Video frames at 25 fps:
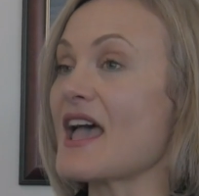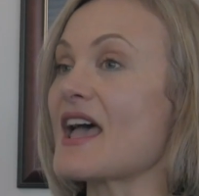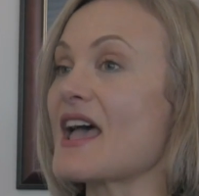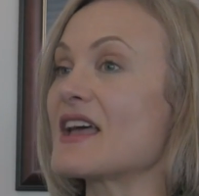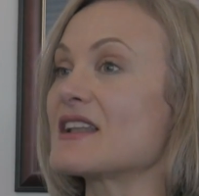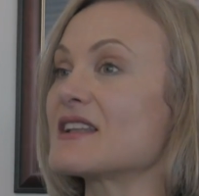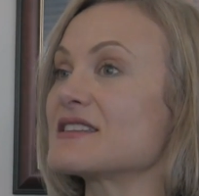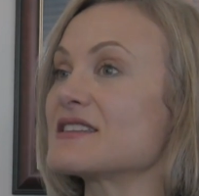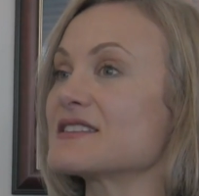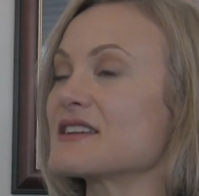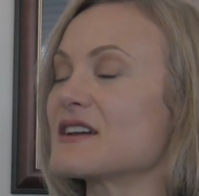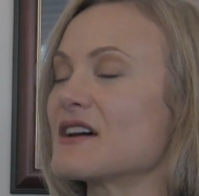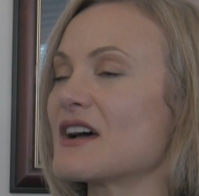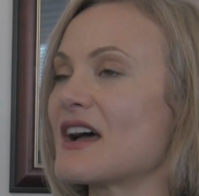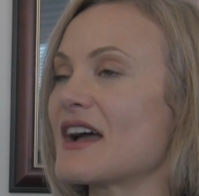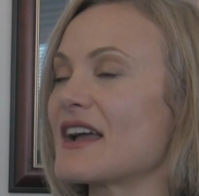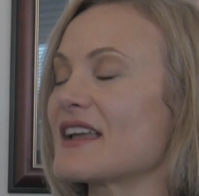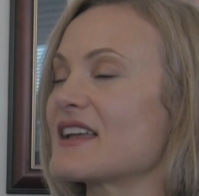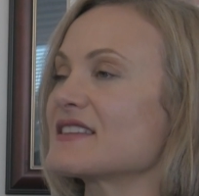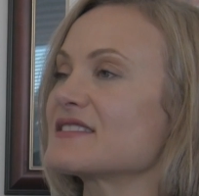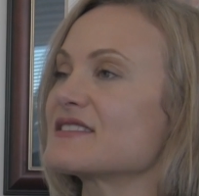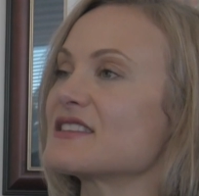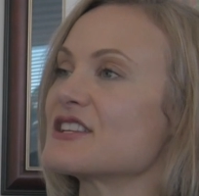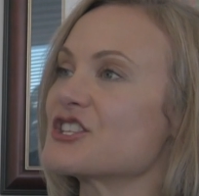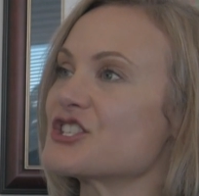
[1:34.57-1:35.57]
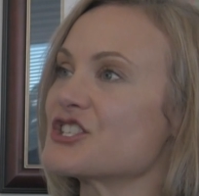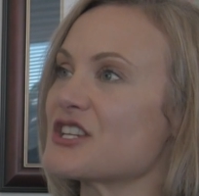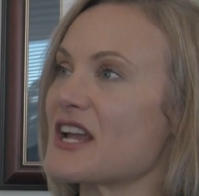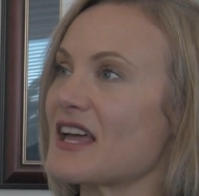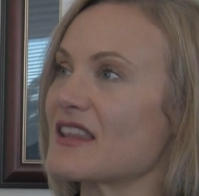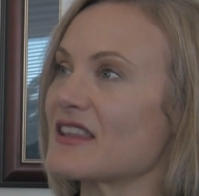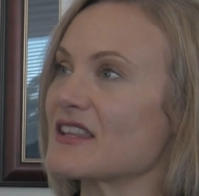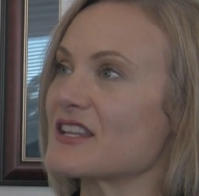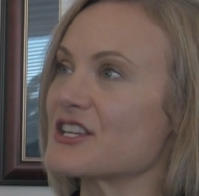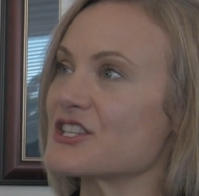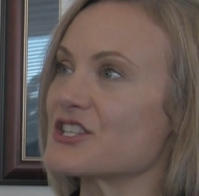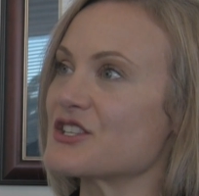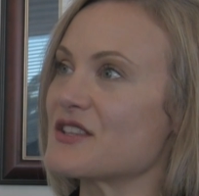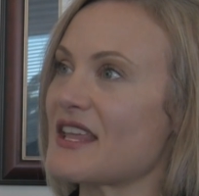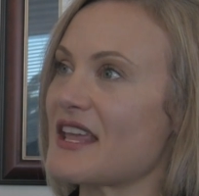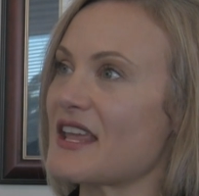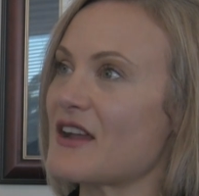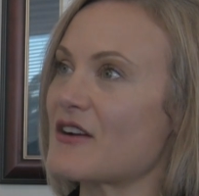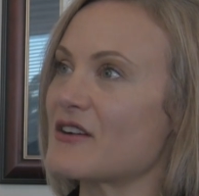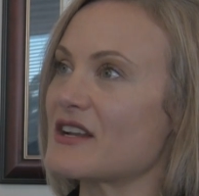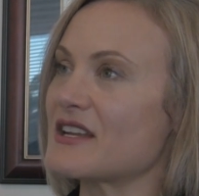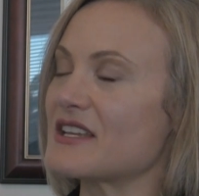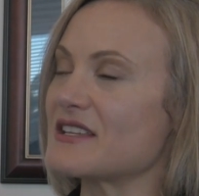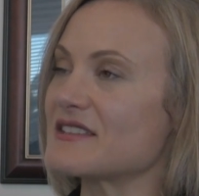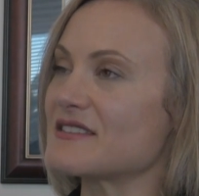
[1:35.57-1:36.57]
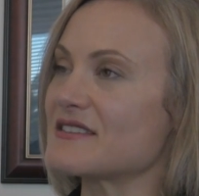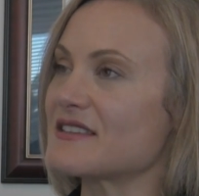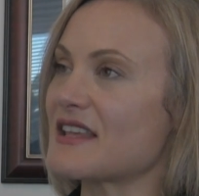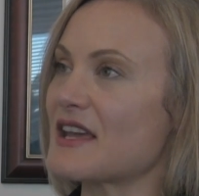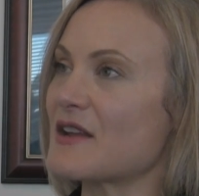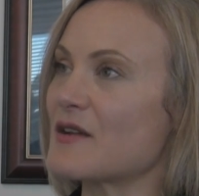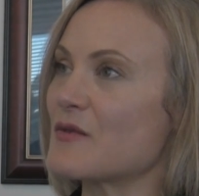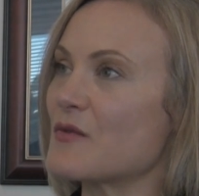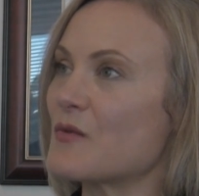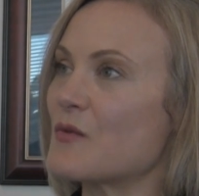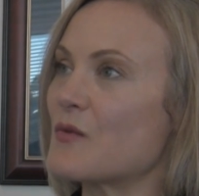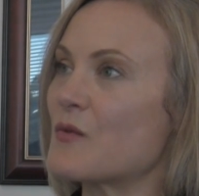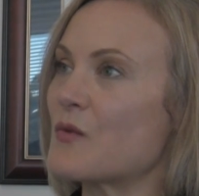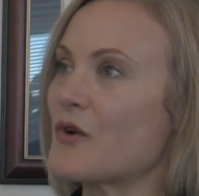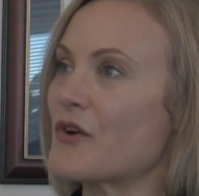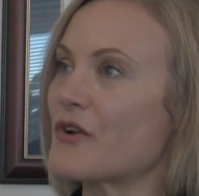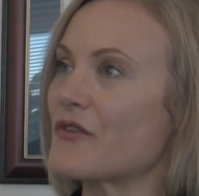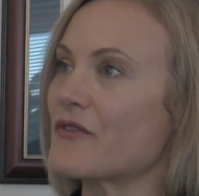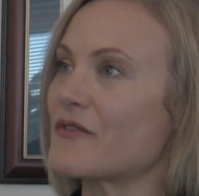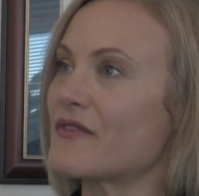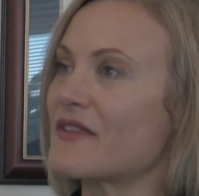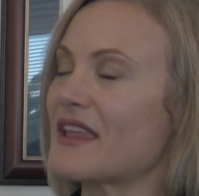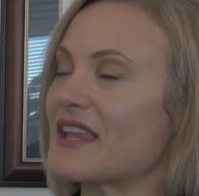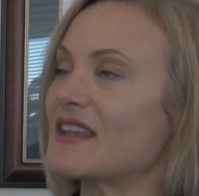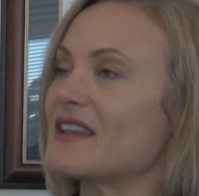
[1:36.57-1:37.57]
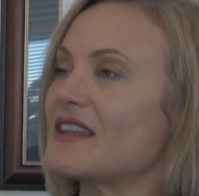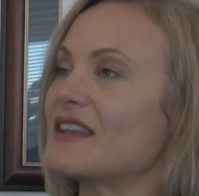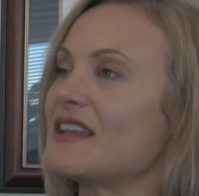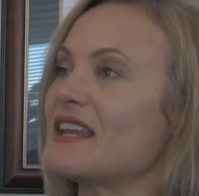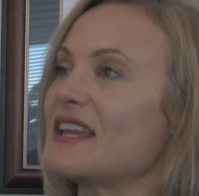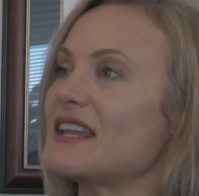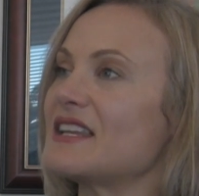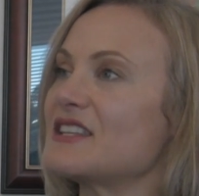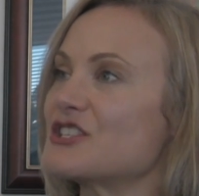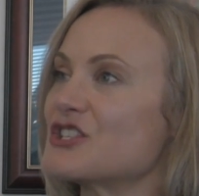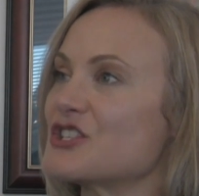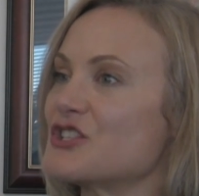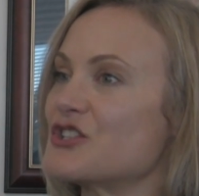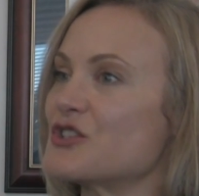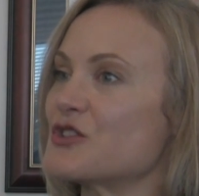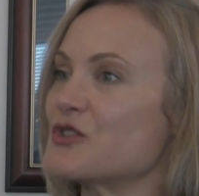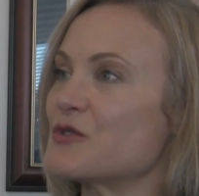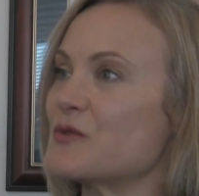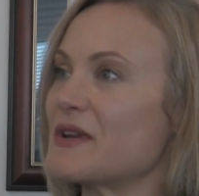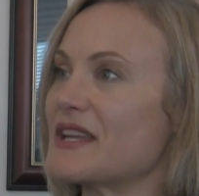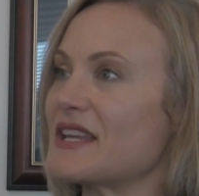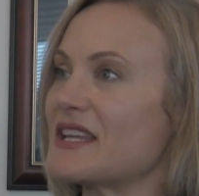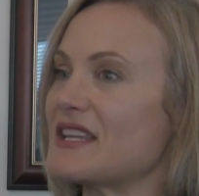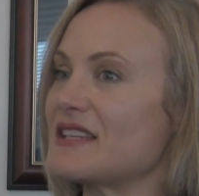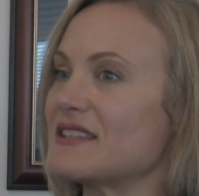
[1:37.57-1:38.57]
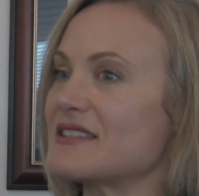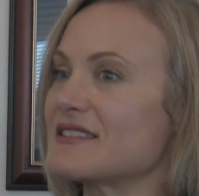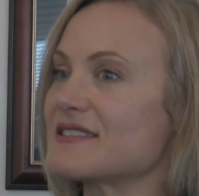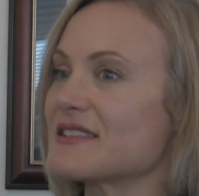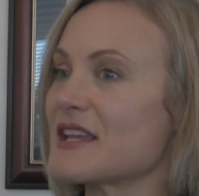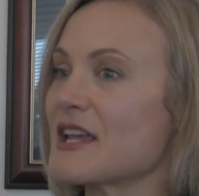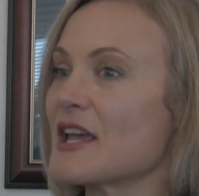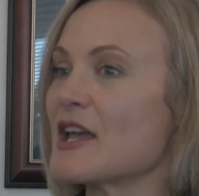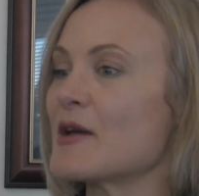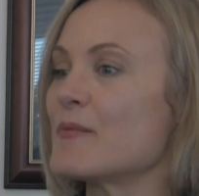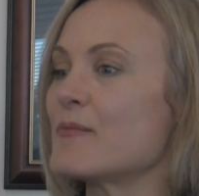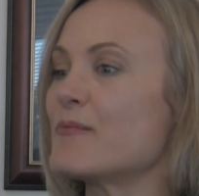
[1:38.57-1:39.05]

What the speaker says: And I guess the challenge there is that what they need to do is